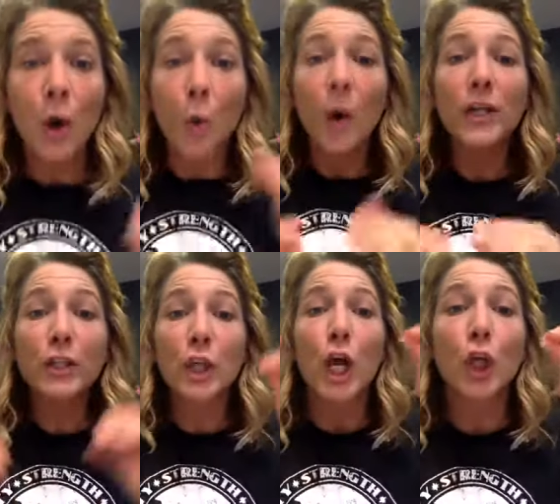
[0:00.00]
What
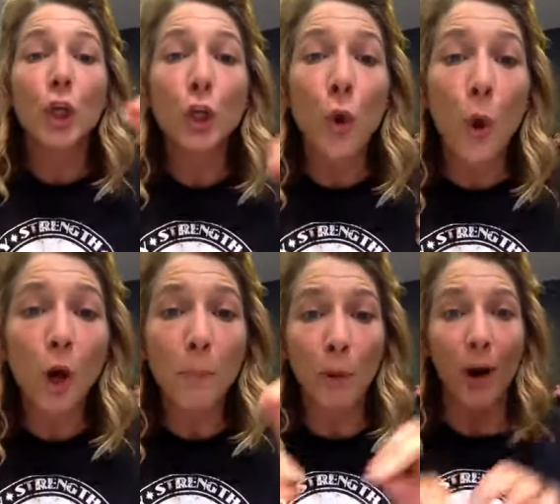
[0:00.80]
is
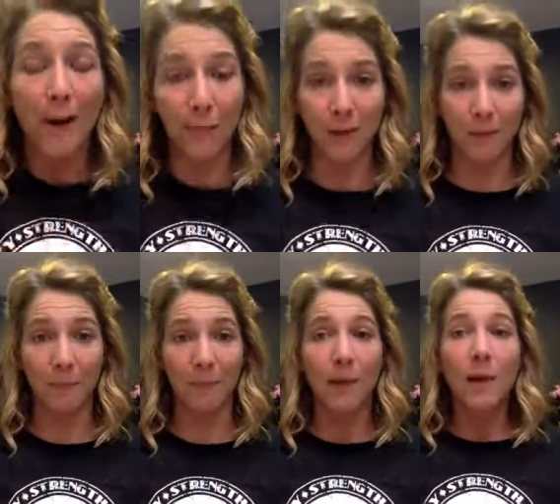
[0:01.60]
your
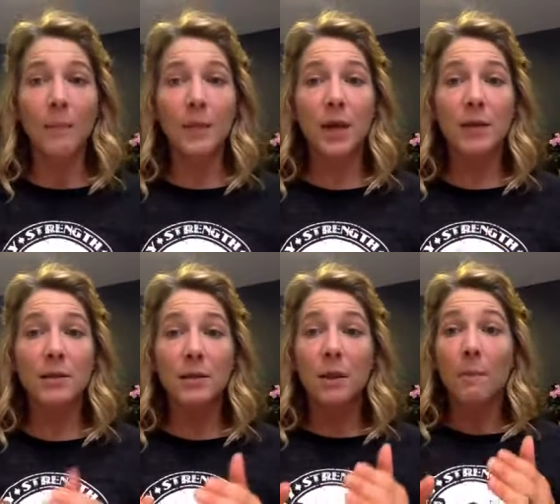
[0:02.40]
problem?
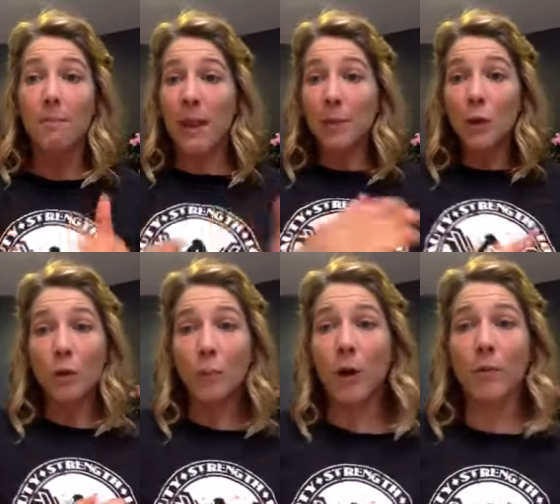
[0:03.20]
Because maybe
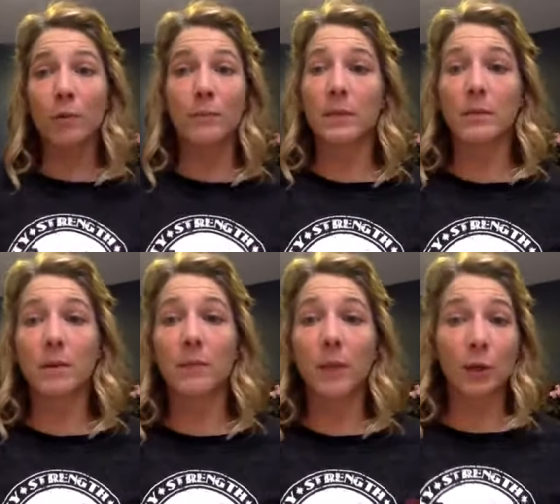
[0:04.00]
your problem is
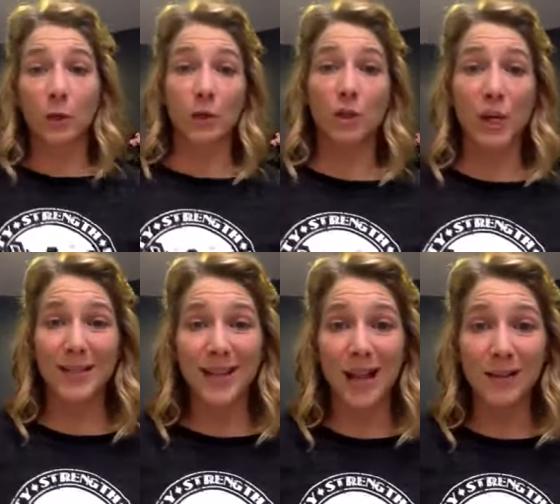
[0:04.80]
similar to
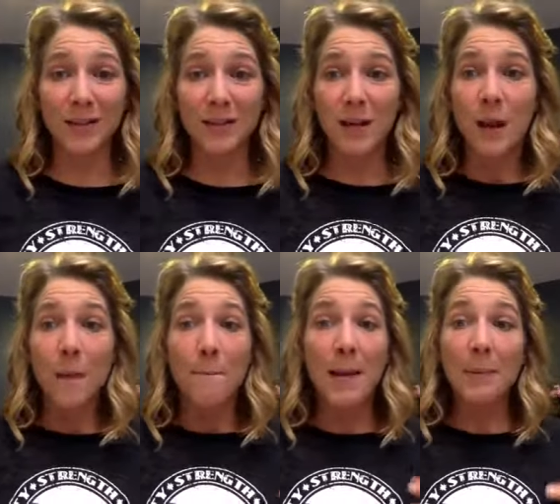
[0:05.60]
Chantel's.
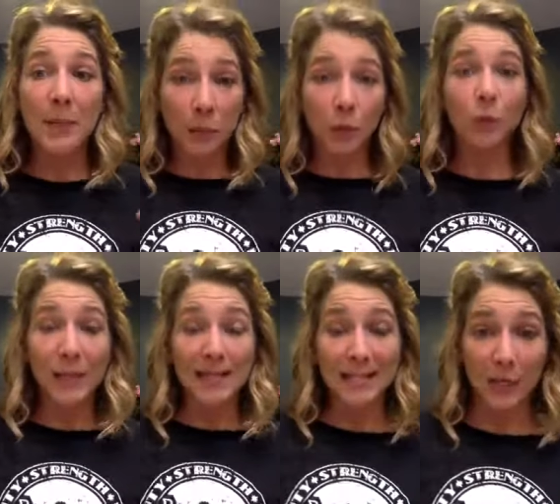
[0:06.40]
Maybe it's gluten
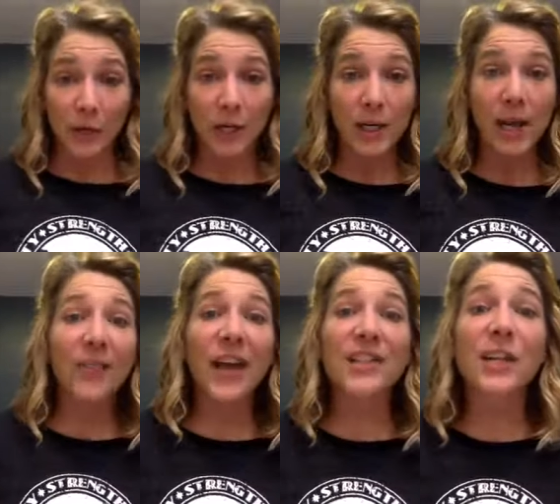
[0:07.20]
and dairy
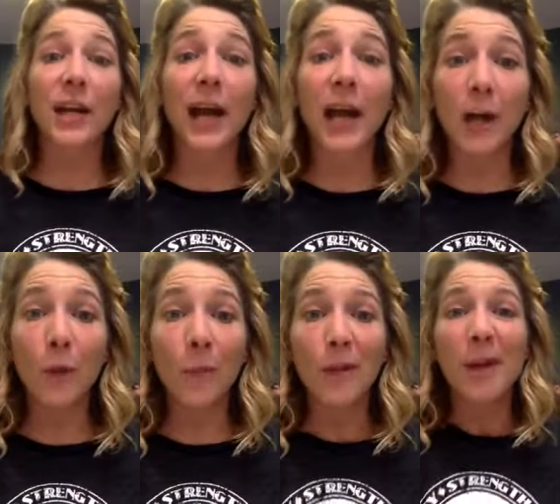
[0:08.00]
and that's going to help